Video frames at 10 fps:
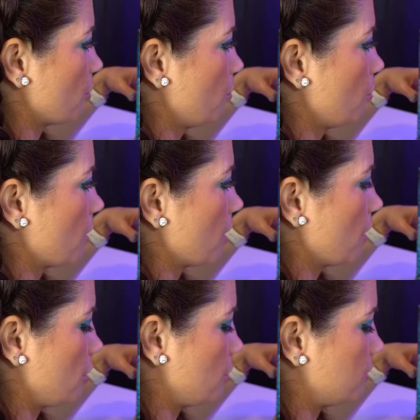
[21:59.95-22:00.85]
or
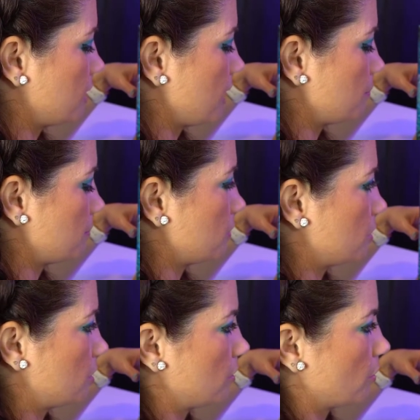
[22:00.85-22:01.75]
you dip
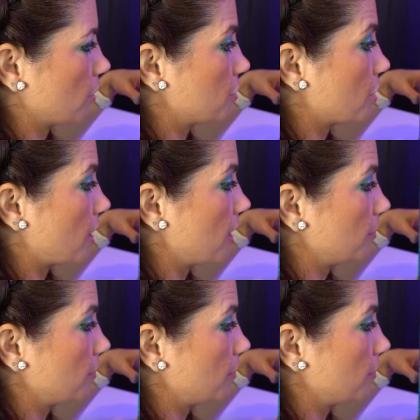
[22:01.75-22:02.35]
or dot,